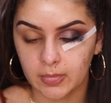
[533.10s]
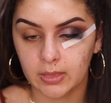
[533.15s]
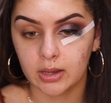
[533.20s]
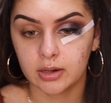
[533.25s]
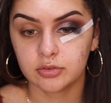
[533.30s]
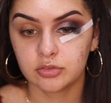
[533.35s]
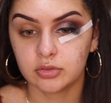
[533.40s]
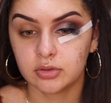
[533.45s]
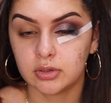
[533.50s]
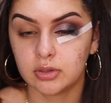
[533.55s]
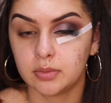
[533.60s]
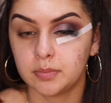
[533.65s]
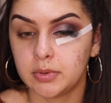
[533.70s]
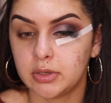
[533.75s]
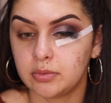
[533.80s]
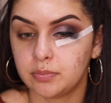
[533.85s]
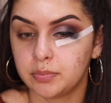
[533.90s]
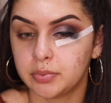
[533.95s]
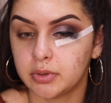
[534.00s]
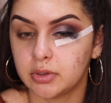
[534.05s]
Actually, let
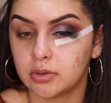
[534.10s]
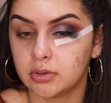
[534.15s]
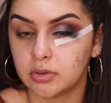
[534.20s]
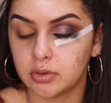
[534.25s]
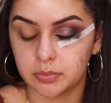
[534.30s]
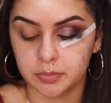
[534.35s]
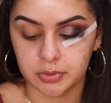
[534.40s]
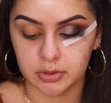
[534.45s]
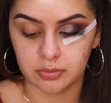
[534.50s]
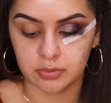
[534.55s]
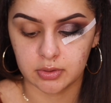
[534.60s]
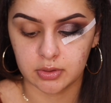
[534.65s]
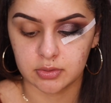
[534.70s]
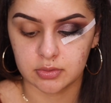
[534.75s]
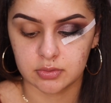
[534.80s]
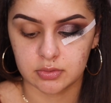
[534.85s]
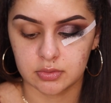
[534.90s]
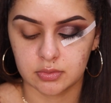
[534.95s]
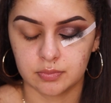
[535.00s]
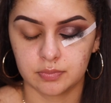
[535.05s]
me put a little bit of
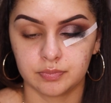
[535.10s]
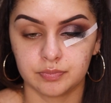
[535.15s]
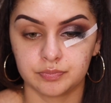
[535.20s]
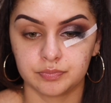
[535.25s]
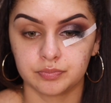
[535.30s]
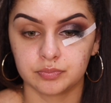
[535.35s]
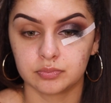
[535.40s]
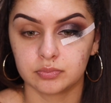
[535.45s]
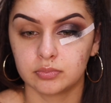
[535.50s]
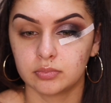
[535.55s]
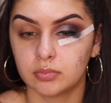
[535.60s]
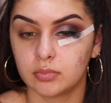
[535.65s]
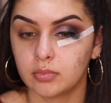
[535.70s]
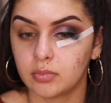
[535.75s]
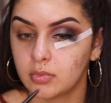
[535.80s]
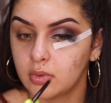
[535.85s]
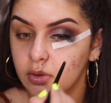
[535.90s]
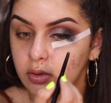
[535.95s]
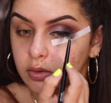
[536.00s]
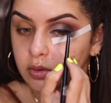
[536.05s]
this.
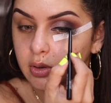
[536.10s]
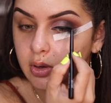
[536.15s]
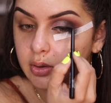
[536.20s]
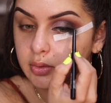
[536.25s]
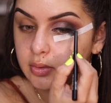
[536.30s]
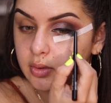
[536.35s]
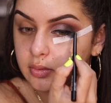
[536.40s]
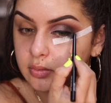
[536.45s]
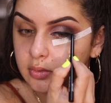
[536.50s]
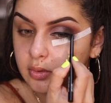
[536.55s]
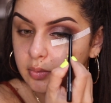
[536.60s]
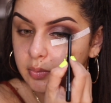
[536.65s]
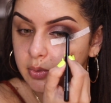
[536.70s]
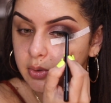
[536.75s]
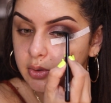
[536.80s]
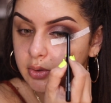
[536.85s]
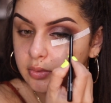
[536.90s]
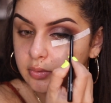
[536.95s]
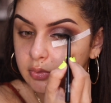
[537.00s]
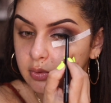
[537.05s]
Okay, that's not
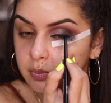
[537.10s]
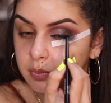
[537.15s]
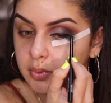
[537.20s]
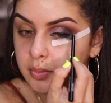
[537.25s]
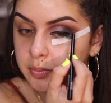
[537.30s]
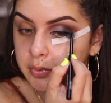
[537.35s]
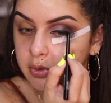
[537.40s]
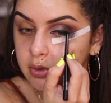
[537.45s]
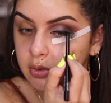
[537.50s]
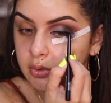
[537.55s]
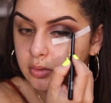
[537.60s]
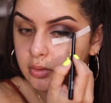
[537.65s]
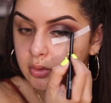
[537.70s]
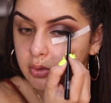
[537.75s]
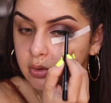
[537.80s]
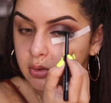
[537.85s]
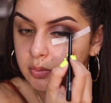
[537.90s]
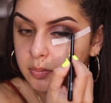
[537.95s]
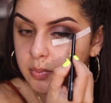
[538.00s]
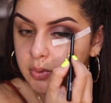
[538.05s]
working, so I'm going to put a
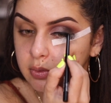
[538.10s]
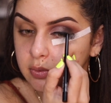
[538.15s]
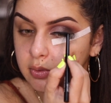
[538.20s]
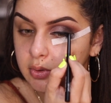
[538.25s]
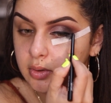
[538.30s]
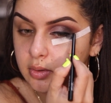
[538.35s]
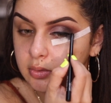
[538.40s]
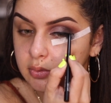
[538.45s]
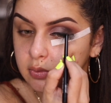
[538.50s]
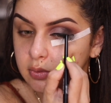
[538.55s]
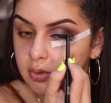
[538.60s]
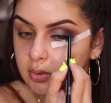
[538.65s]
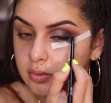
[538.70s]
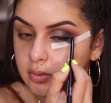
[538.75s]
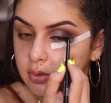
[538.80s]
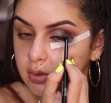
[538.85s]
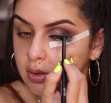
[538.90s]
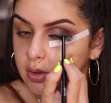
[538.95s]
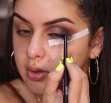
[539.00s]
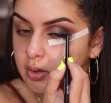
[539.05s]
little bit of this,
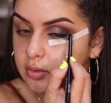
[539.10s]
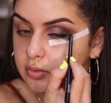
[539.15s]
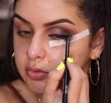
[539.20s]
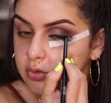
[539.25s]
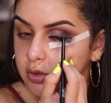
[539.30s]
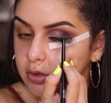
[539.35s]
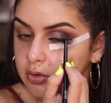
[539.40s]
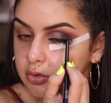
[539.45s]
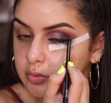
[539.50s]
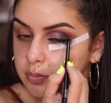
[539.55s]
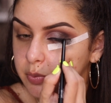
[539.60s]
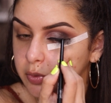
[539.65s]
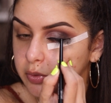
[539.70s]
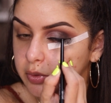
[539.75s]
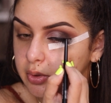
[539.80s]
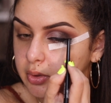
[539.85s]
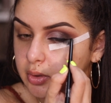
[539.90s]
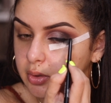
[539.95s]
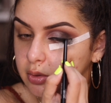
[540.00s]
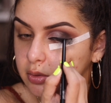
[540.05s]
and then I'll try
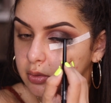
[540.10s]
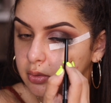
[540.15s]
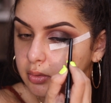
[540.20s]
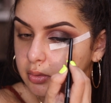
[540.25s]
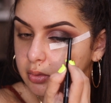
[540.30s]
smoking it.